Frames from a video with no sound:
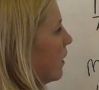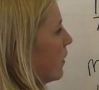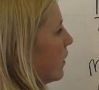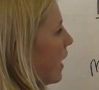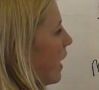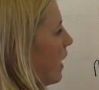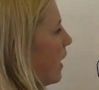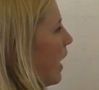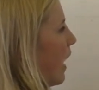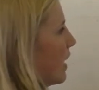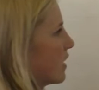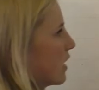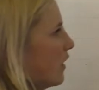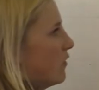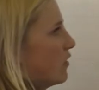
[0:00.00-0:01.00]
Then,
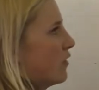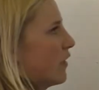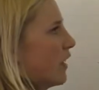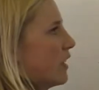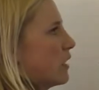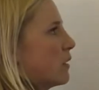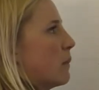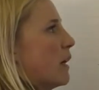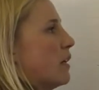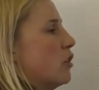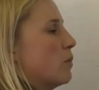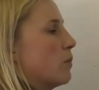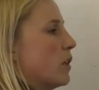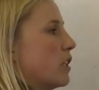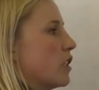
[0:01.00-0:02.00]
as I've divided my
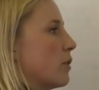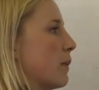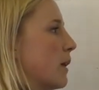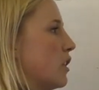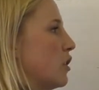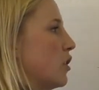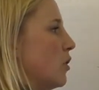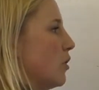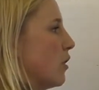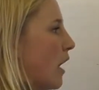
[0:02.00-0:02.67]
numerator by 2,